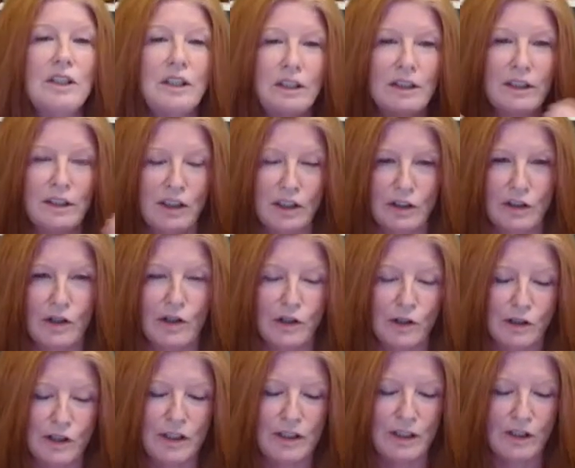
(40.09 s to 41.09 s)
to listen to
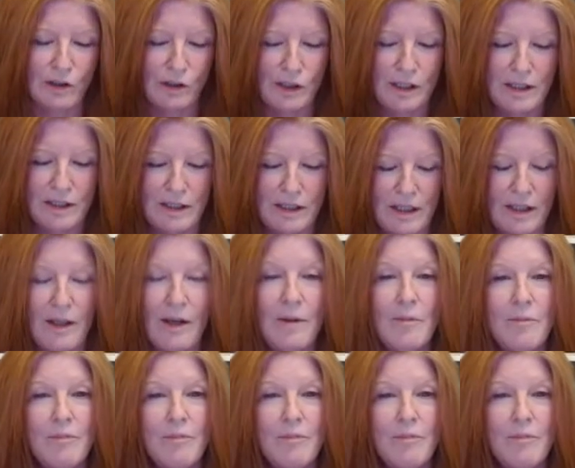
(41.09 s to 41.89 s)
her series.